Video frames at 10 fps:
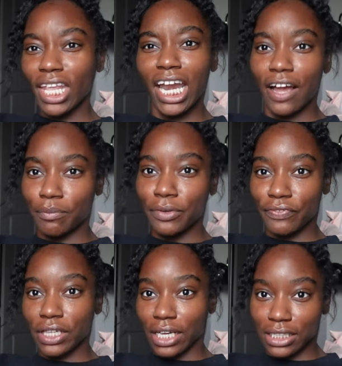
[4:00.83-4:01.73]
and I've been
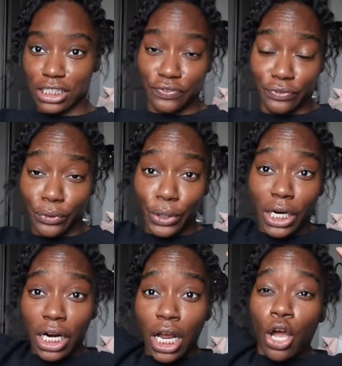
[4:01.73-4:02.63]
feeling like this
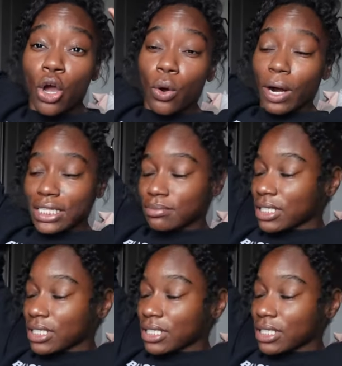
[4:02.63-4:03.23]
for quite some